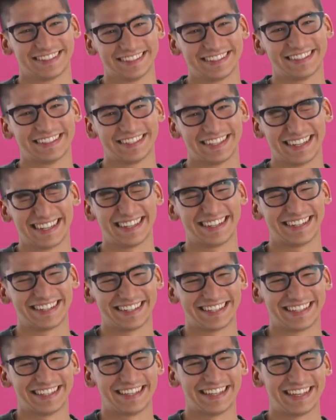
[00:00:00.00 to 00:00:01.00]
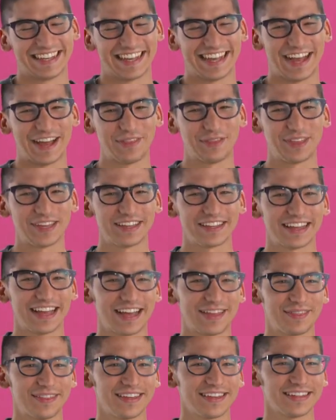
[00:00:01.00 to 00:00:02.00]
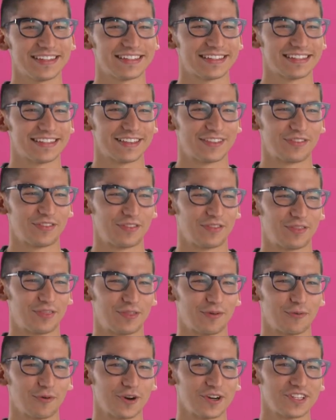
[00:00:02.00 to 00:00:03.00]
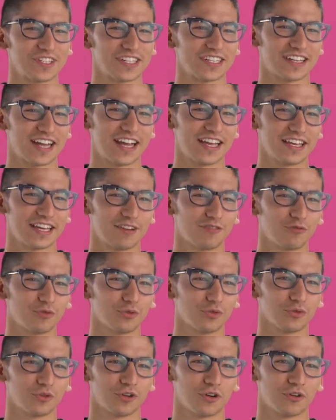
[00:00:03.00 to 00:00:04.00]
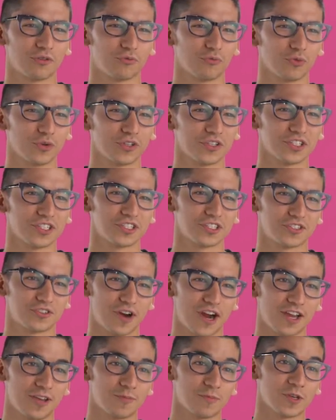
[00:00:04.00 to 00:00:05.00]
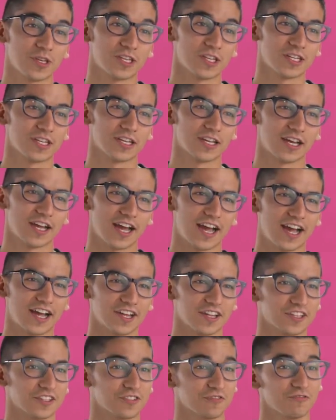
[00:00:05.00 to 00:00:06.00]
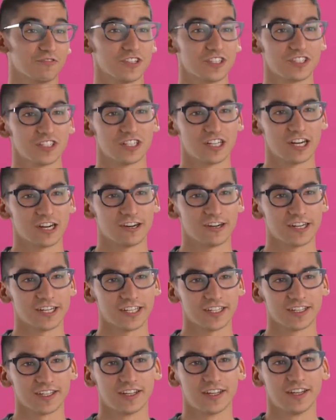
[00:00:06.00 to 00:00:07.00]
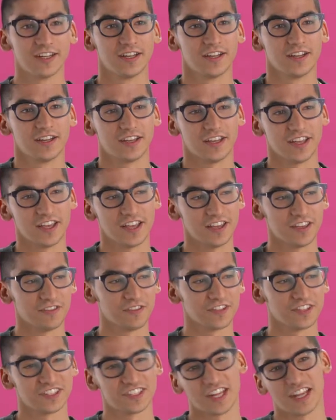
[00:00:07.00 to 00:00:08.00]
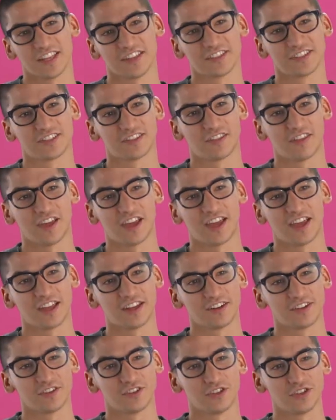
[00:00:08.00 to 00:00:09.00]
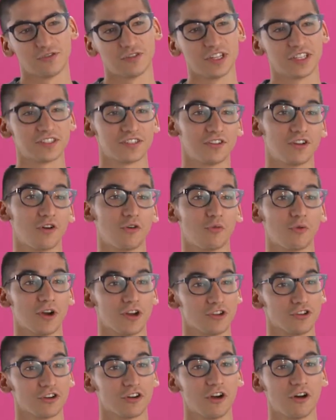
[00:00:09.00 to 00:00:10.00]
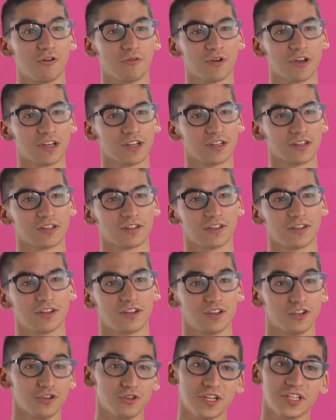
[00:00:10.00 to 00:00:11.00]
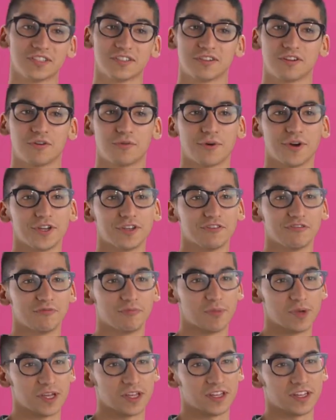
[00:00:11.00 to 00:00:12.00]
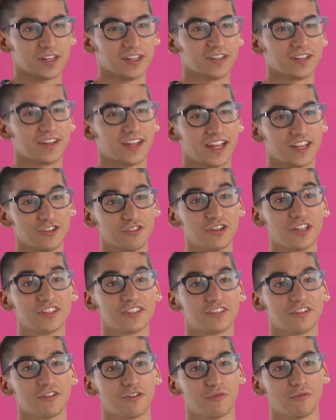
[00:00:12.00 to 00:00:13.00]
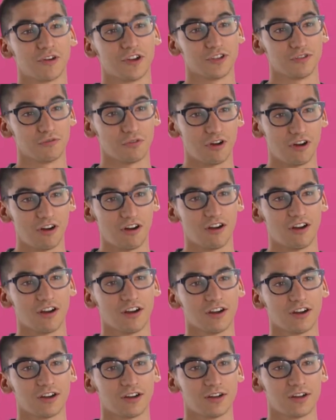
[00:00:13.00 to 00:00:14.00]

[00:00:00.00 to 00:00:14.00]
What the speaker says: Yeah, I think the words Ignite el Futuro really strike me as visionary in the sense that you need to know where you're going, you need to know where you've been, and you need to know where you are.